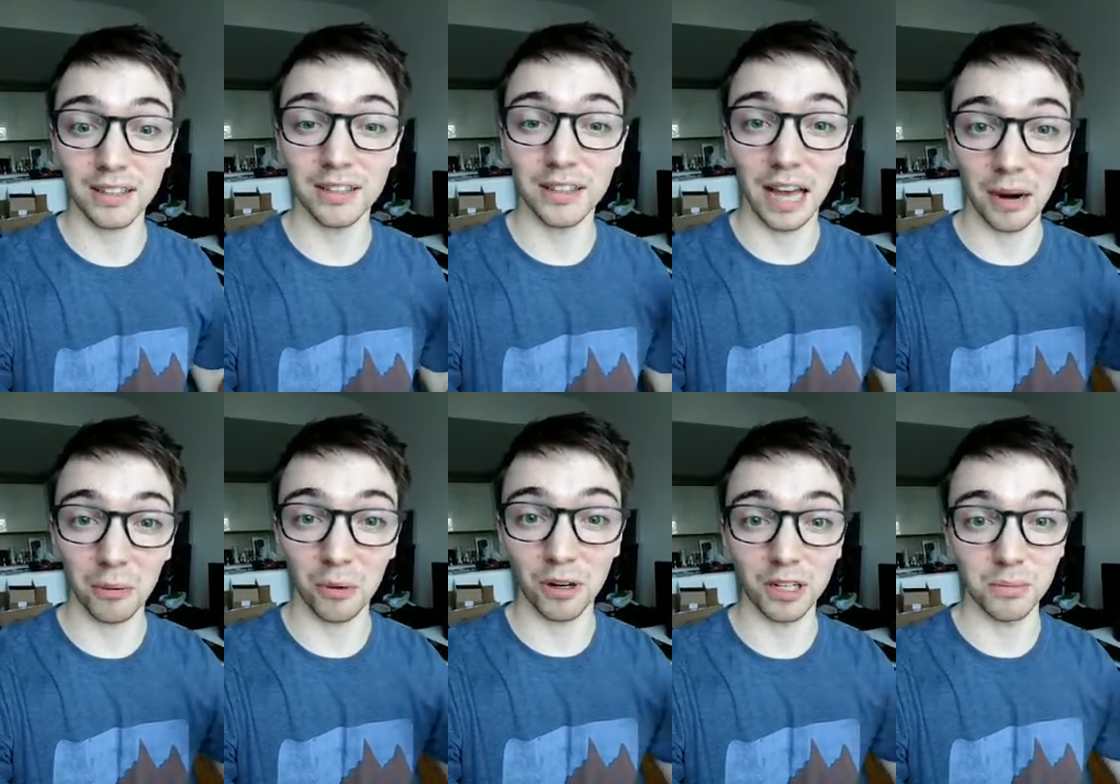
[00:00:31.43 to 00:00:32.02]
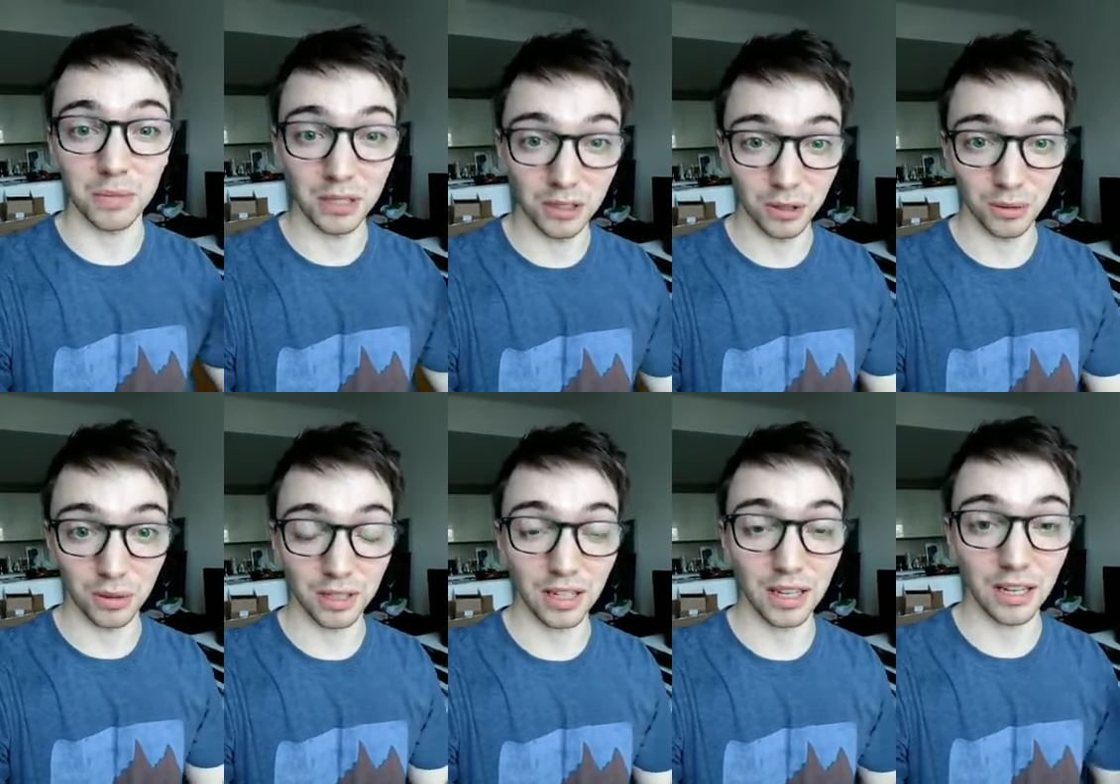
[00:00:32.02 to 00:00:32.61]
that we're going to be
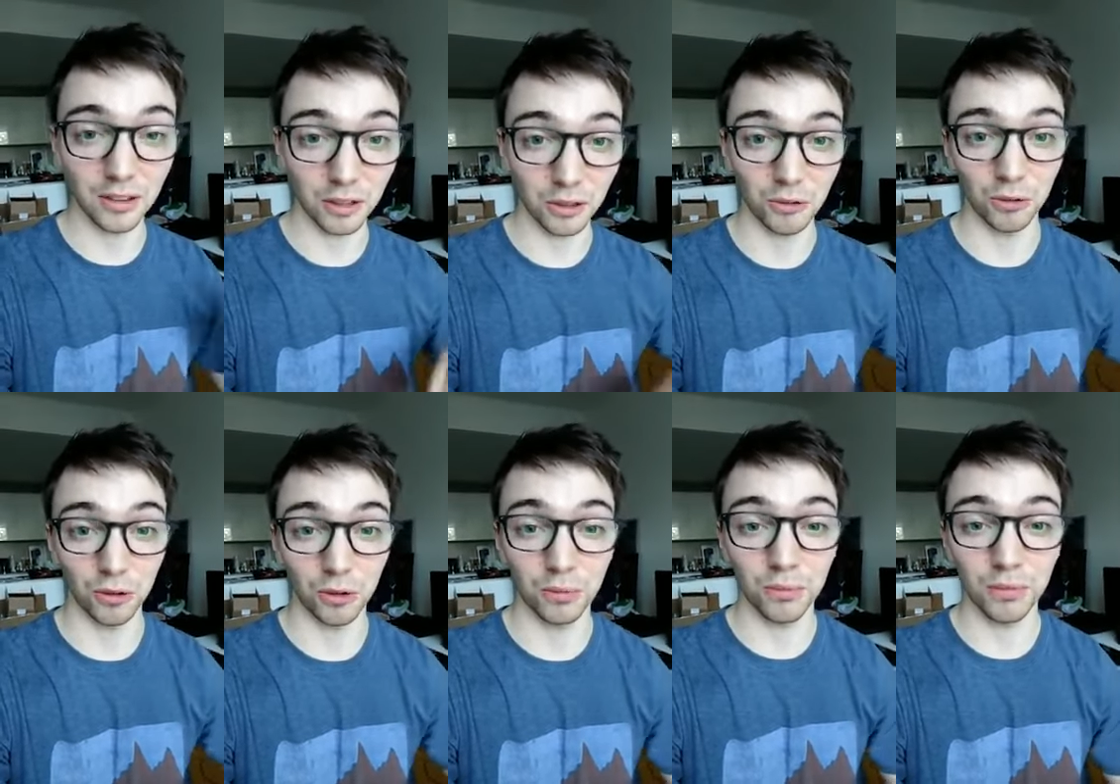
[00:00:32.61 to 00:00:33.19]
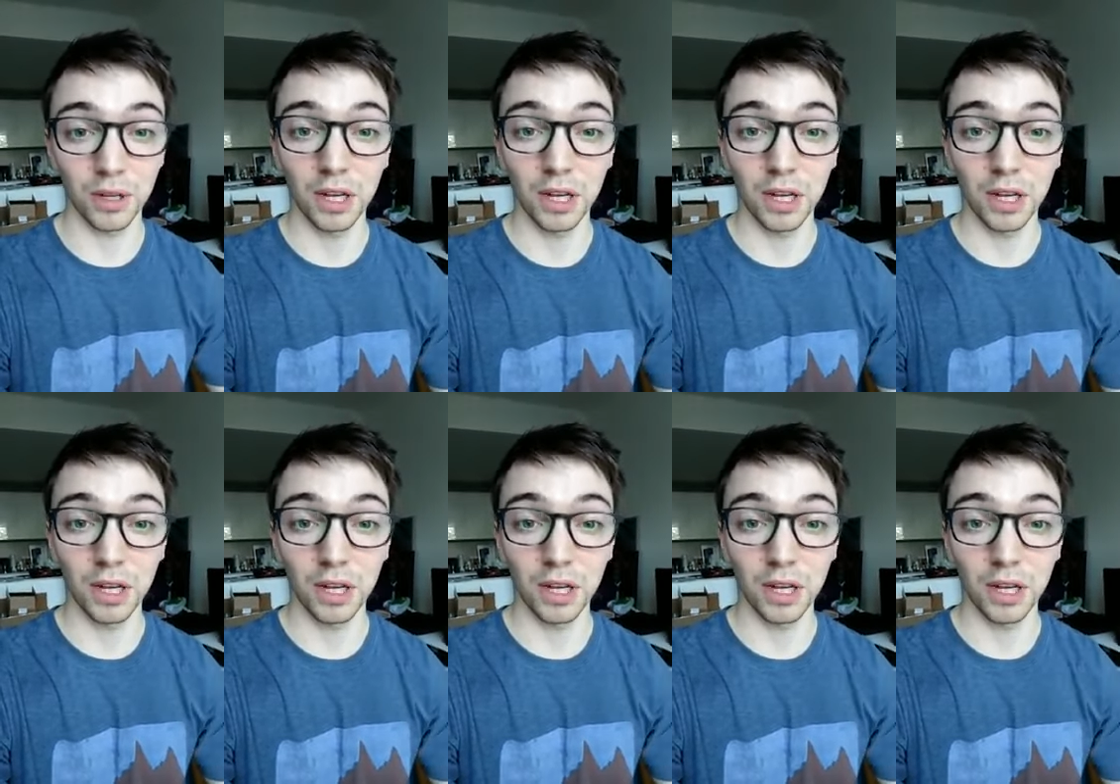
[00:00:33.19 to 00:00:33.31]
doing in the group.